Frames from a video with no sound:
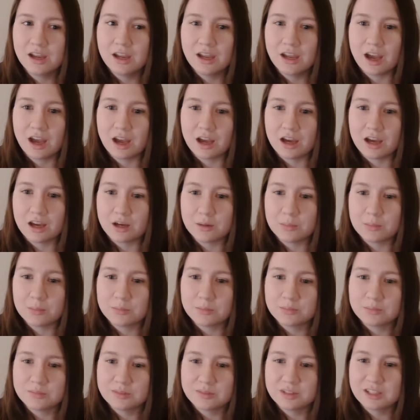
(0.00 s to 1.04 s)

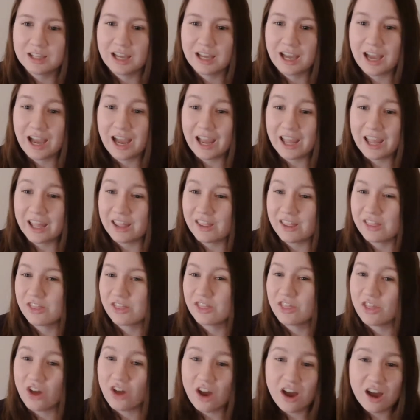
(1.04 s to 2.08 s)
I
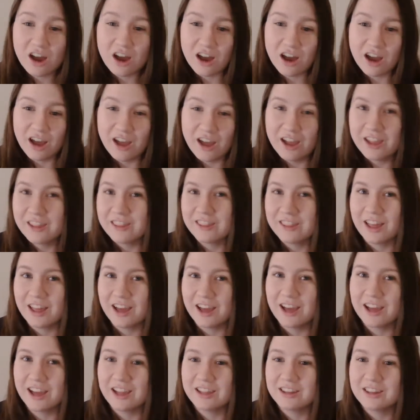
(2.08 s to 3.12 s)
thought
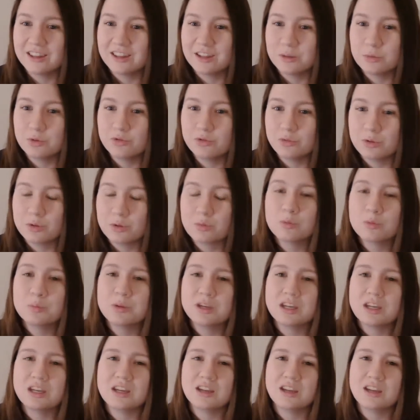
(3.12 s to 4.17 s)
that the movement would
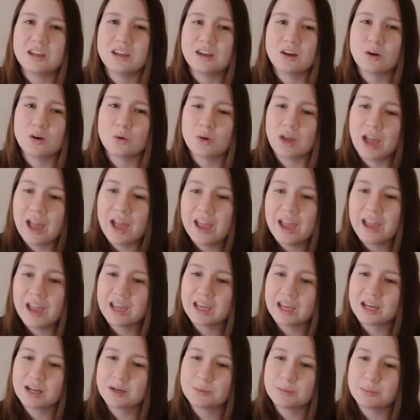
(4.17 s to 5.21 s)
be
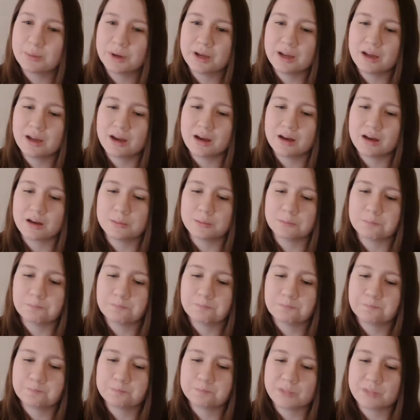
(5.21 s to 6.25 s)
okay, but
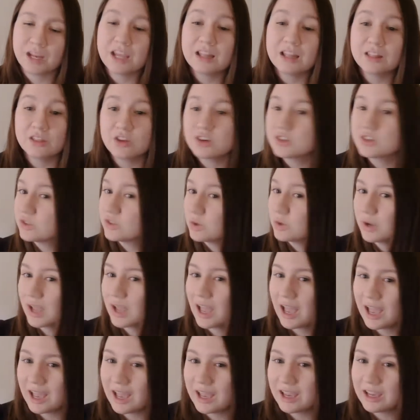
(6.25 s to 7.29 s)
it looks
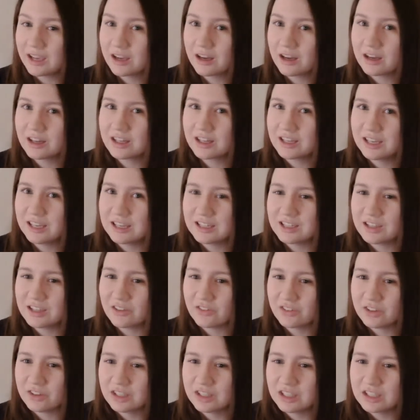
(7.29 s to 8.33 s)
okay. It
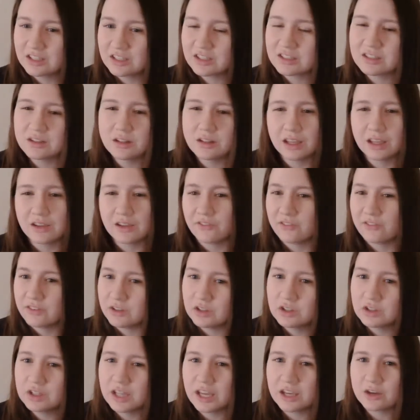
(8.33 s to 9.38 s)
definitely doesn't like
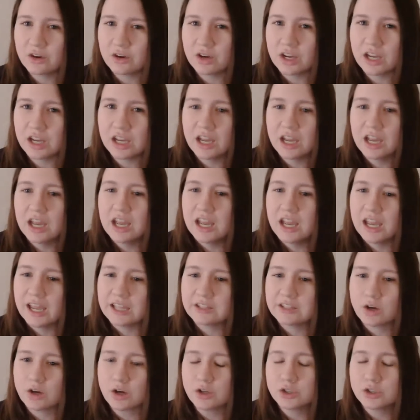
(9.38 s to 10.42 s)
feel that great. It's
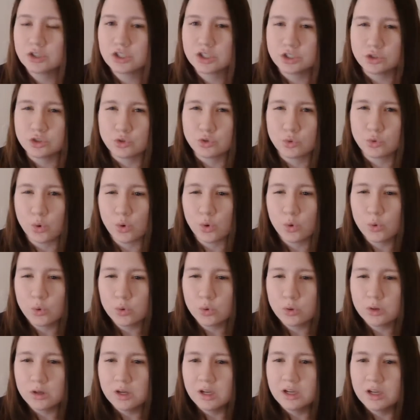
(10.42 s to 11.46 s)
hard to
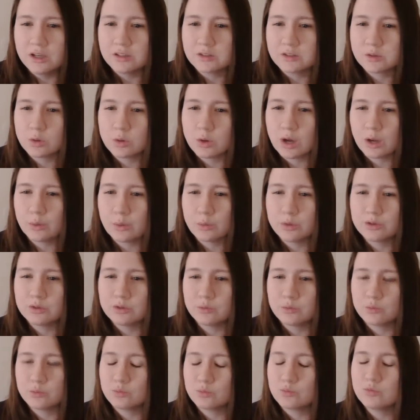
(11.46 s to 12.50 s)
control, so I would
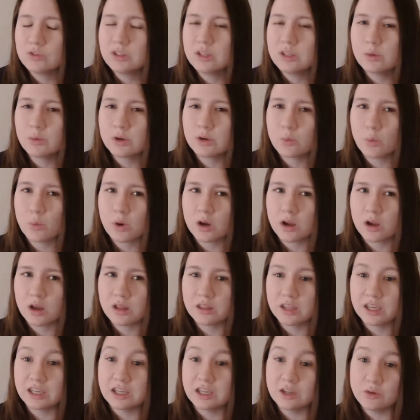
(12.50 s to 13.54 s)
really want to work on
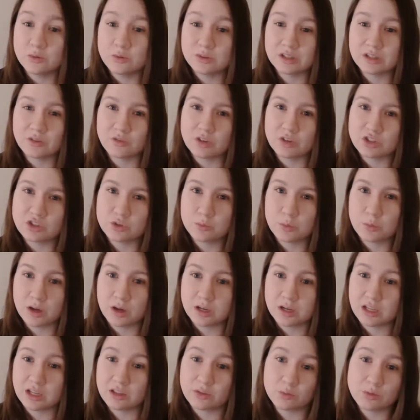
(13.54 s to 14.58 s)
like using rigid
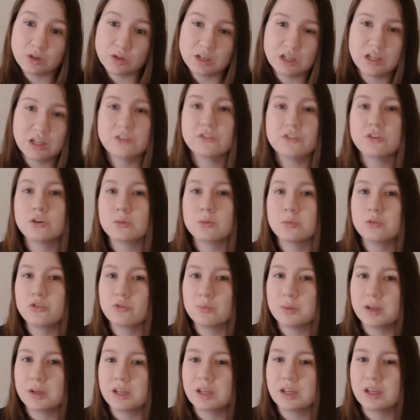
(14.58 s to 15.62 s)
body 3D for
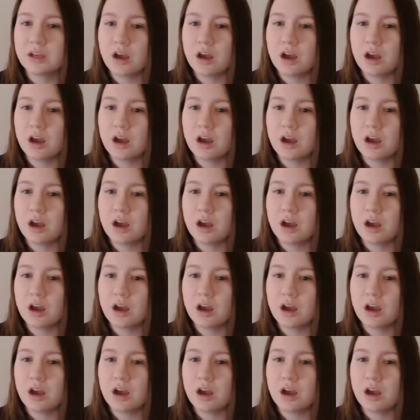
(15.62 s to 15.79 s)
movement.